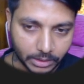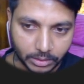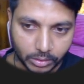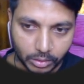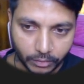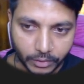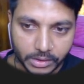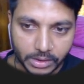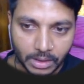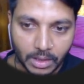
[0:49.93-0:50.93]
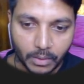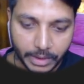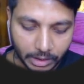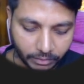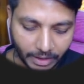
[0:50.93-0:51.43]
So first we
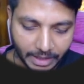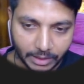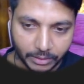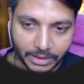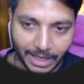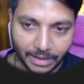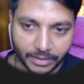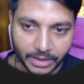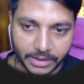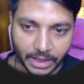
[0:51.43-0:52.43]
need to find out the average